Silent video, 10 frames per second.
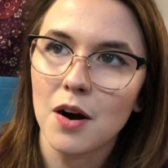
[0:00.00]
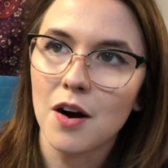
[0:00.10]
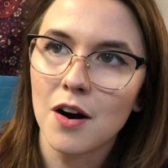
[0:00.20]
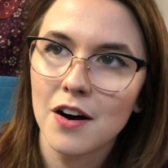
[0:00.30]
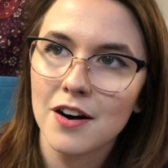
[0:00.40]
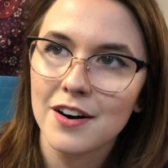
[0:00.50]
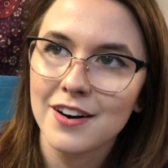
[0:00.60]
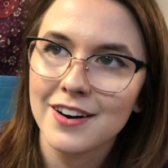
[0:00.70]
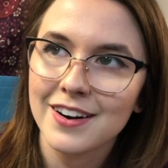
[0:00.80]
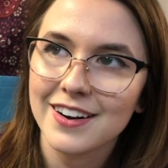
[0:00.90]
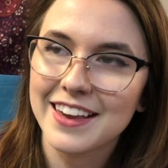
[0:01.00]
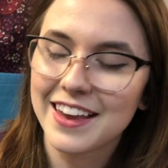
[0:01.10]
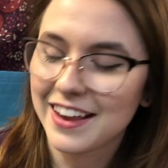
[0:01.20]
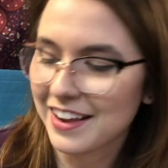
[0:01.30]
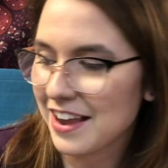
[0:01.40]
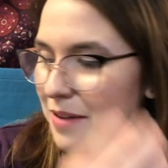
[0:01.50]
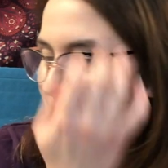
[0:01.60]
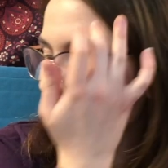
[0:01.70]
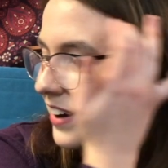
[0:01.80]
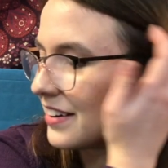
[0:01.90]
Our
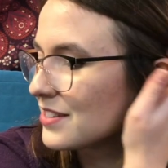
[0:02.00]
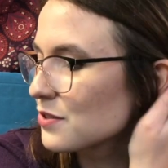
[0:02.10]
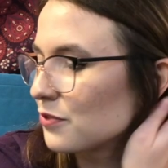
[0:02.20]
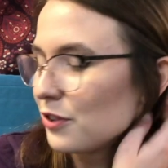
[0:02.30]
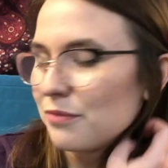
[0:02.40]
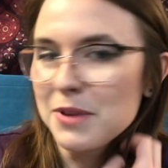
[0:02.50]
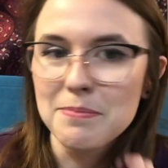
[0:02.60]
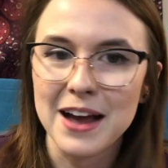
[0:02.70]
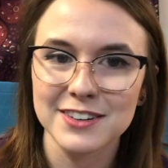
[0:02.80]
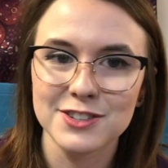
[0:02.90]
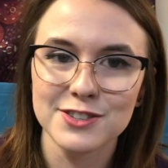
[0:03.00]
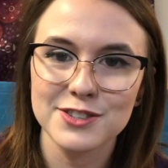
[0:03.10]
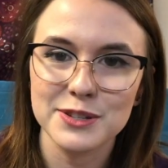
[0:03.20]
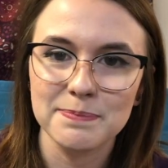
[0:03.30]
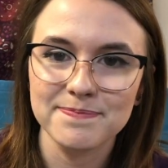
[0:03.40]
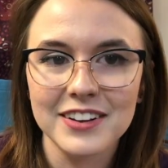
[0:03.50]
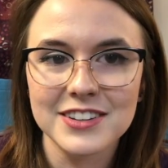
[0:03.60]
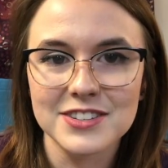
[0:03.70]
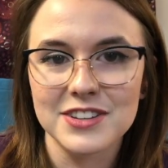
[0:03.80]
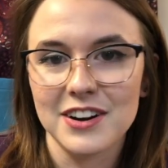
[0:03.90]
campaign is full of min-maxers
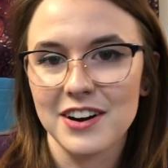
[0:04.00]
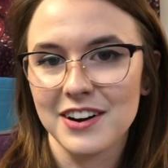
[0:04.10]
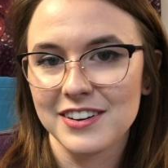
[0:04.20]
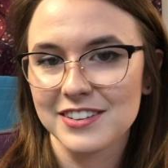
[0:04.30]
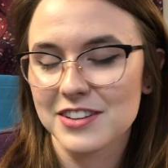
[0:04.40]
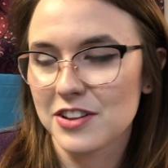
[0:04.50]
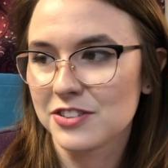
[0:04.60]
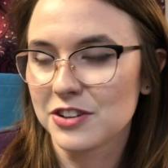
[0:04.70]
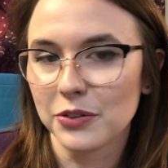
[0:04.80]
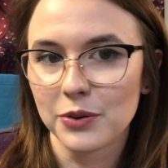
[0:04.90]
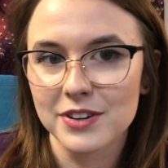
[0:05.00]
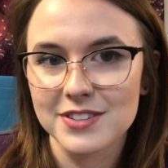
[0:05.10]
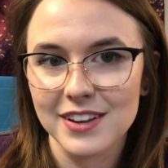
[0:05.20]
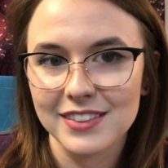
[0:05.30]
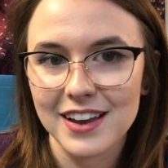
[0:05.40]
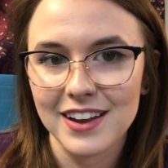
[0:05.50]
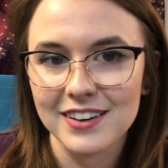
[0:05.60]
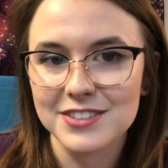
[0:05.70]
because they're shitlords like that.